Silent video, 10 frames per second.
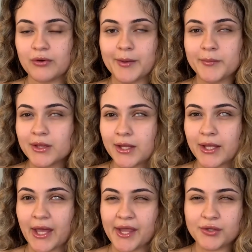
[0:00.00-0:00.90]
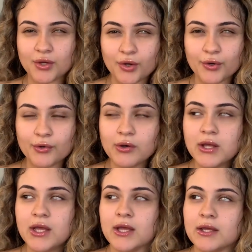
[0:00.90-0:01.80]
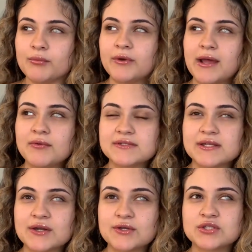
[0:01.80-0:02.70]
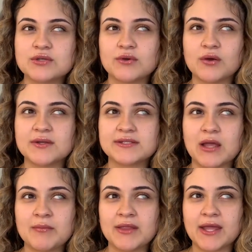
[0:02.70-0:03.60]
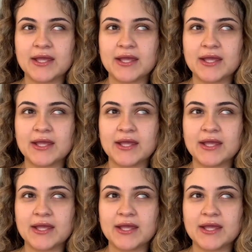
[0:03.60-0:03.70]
I mean, like, I know when I was little she would always tell me like,